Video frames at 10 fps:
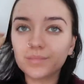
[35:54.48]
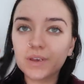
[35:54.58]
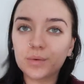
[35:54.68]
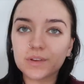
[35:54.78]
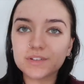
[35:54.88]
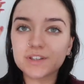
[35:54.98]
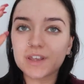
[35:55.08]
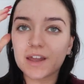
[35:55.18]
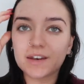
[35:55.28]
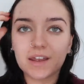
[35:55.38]
Me once
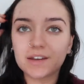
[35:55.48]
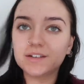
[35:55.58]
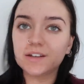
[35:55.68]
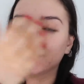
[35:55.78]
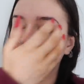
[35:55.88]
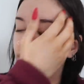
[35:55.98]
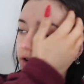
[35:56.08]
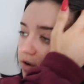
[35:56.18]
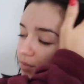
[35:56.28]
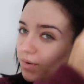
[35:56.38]
again ending the
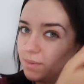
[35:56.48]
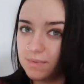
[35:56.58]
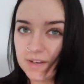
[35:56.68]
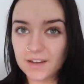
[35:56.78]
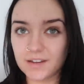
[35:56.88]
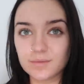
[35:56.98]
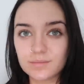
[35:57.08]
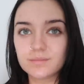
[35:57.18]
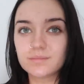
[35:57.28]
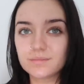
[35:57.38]
vlog abruptly.
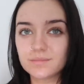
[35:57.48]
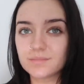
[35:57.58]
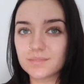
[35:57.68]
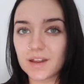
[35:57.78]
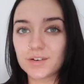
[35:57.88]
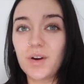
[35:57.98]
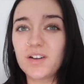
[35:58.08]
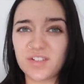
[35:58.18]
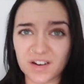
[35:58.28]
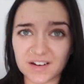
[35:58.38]
And
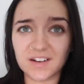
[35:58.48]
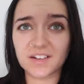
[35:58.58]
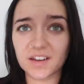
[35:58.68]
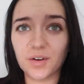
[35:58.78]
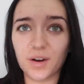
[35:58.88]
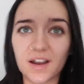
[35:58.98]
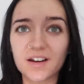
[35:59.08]
quite frankly, looking quite